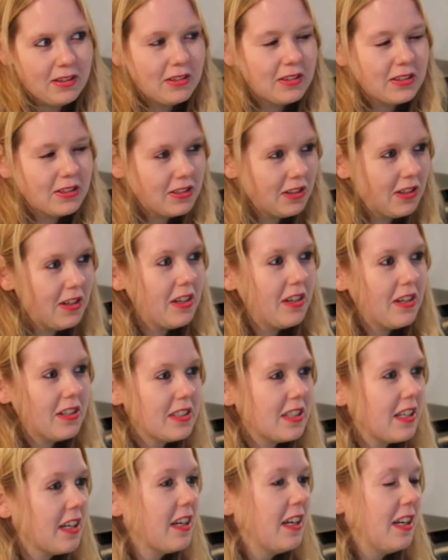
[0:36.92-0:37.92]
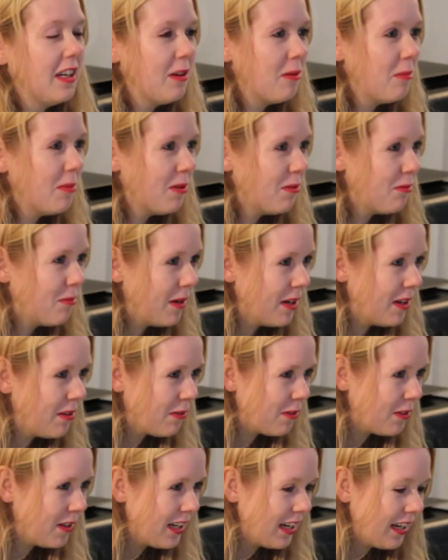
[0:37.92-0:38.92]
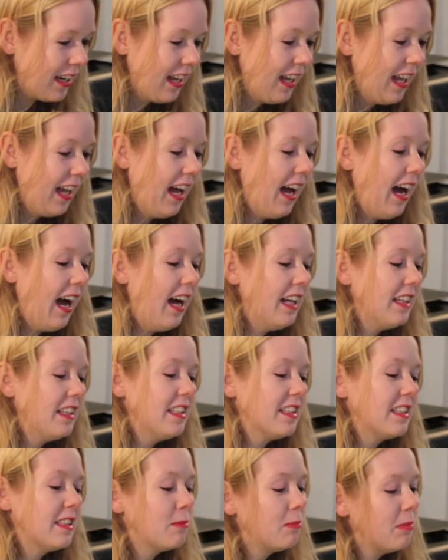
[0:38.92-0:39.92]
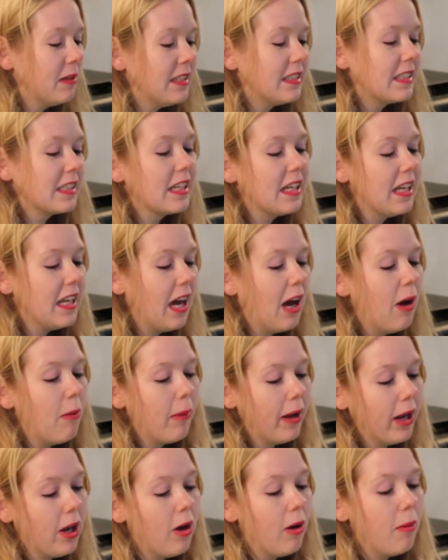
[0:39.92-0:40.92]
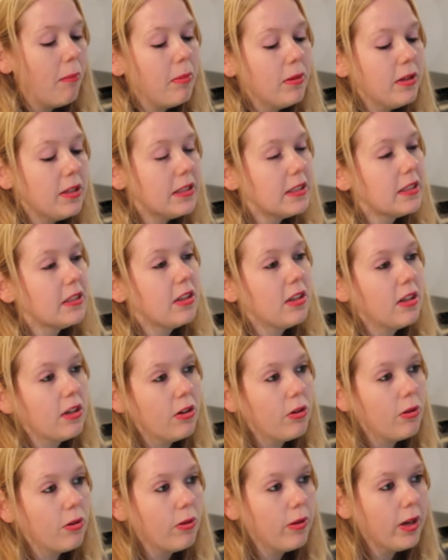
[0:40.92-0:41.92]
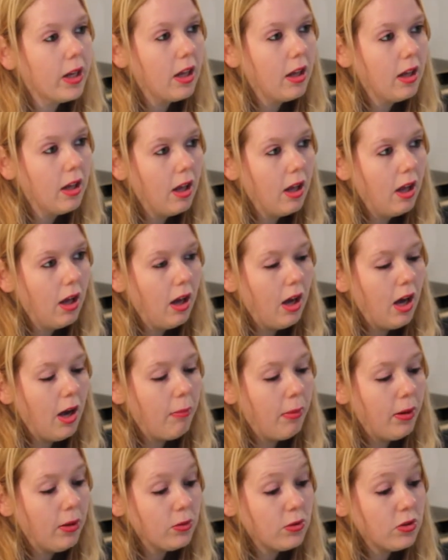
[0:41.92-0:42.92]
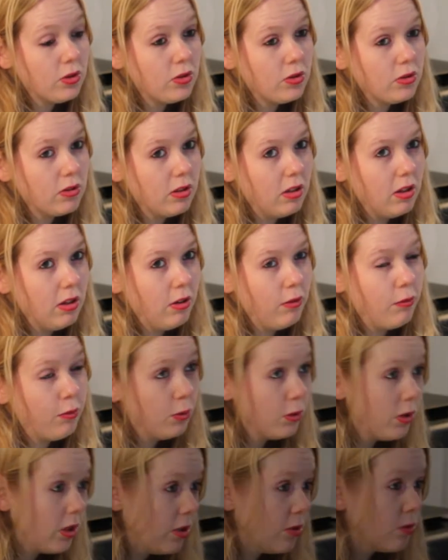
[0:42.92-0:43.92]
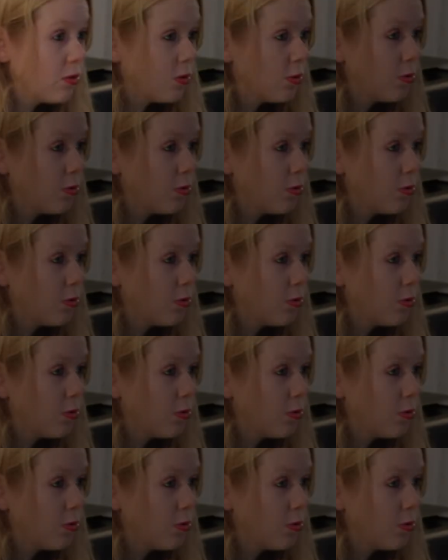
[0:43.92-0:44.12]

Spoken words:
start asking a little bit of money for it. And this is basically how my company started growing, about 4 years